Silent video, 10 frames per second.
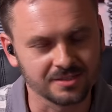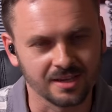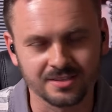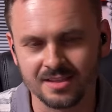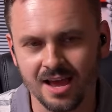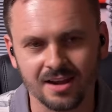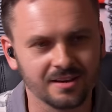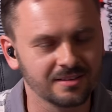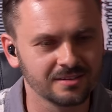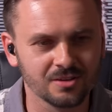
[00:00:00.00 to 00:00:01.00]
It's
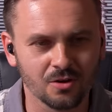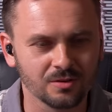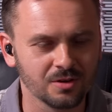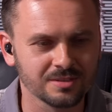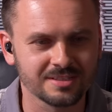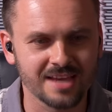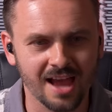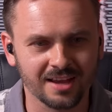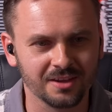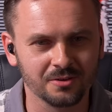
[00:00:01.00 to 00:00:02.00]
not, no, no one's
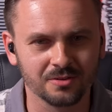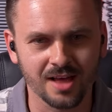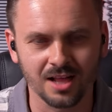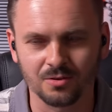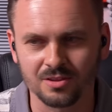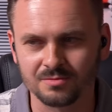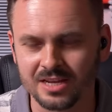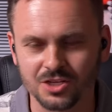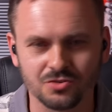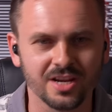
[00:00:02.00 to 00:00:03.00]
attacking you. The algorithm's
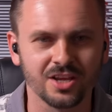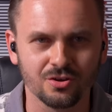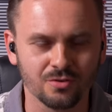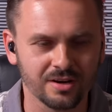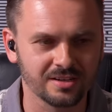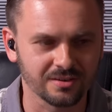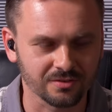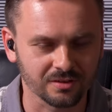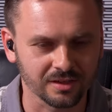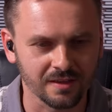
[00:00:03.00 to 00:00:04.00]
not treating you any
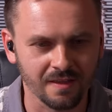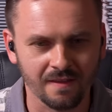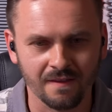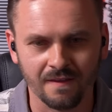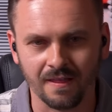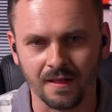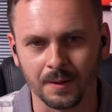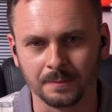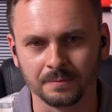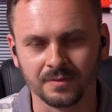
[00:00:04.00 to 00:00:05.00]
differently.
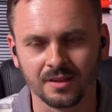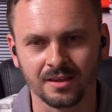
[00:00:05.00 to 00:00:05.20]
Um,